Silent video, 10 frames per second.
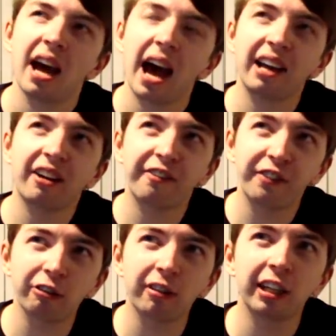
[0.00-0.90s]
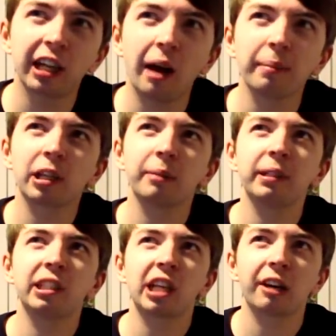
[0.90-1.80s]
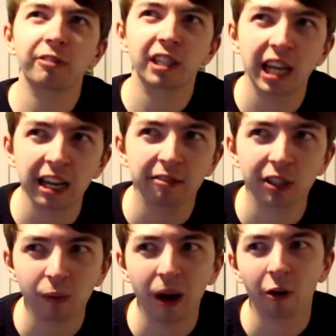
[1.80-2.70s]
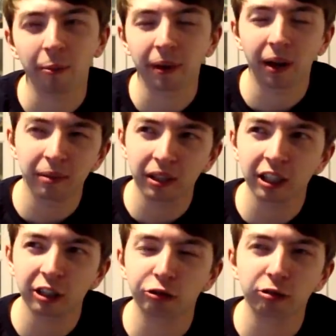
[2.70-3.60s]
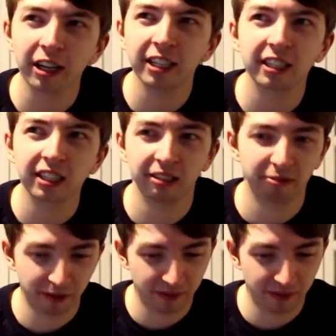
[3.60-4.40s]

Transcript: And I feel like I'm going to be generous here as well, but I'm going to grade the